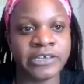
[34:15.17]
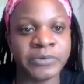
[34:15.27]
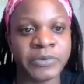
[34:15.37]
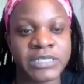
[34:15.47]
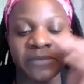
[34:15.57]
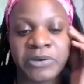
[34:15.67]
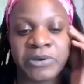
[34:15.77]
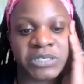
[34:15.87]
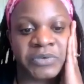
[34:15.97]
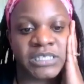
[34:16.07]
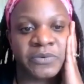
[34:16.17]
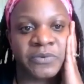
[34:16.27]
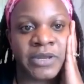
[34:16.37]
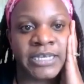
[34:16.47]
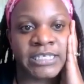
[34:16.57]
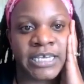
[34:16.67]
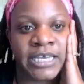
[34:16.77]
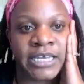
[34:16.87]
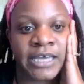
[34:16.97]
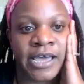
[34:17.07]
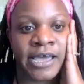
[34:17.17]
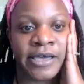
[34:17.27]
was the most recent one I did